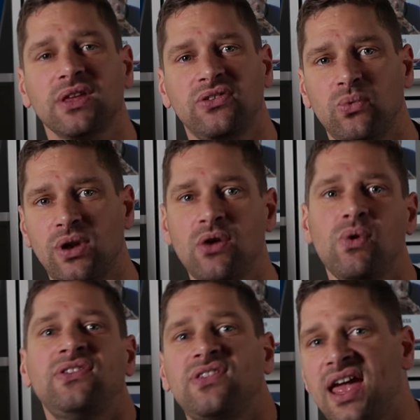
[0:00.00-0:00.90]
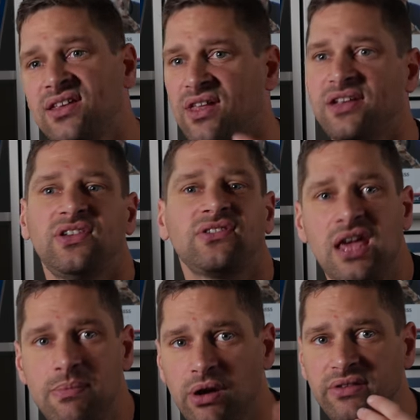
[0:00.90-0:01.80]
So what I always say is, like, just
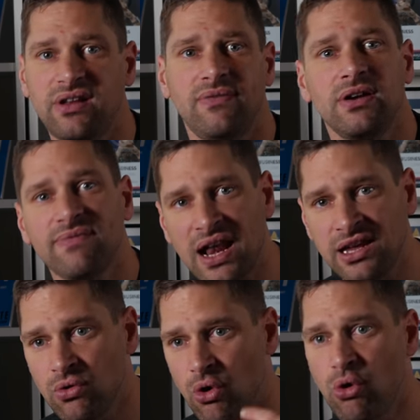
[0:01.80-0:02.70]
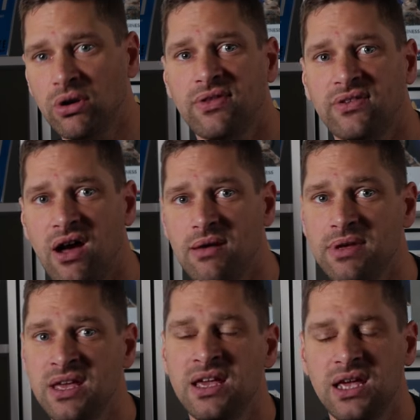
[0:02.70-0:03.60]
keep on delivering value all of the
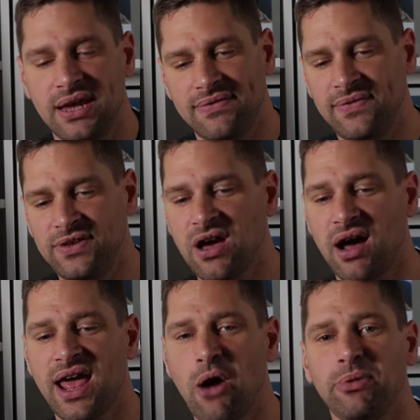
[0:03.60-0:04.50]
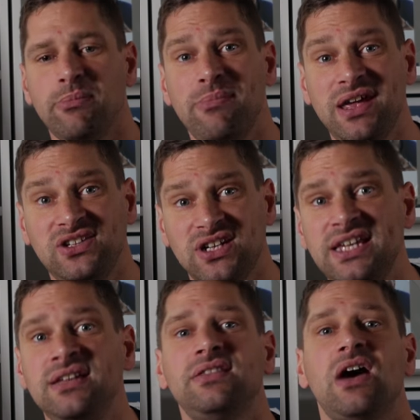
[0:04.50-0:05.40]
time. Even if you can't help them
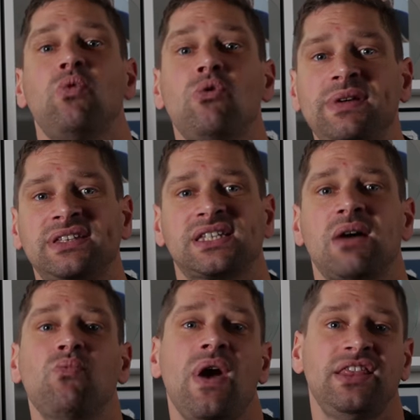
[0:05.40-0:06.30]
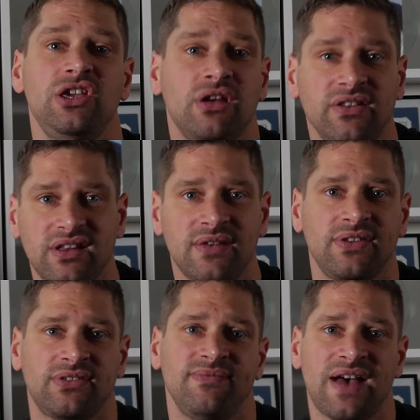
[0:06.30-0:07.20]
immediately, there will be some way that you can deliver
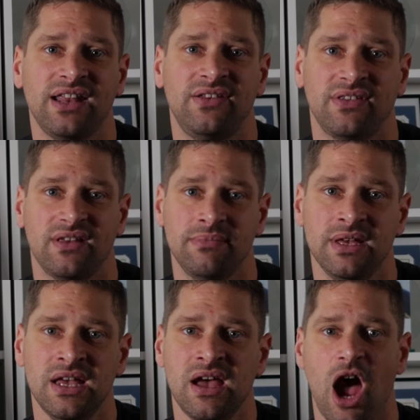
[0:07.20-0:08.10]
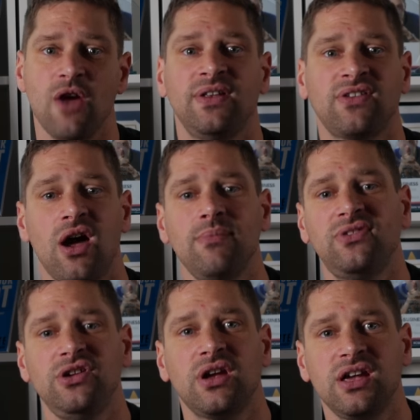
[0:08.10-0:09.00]
some value to them over time,
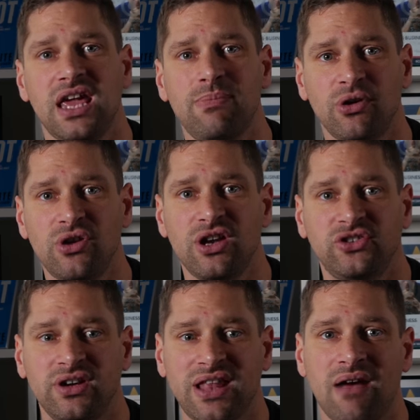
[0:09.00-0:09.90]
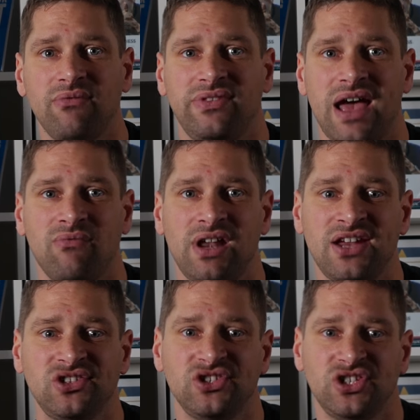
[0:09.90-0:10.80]
so you can keep on nurturing that
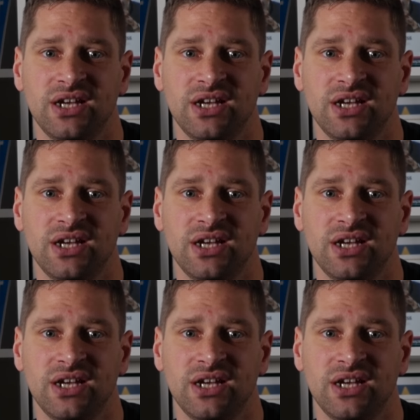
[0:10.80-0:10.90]
relationship.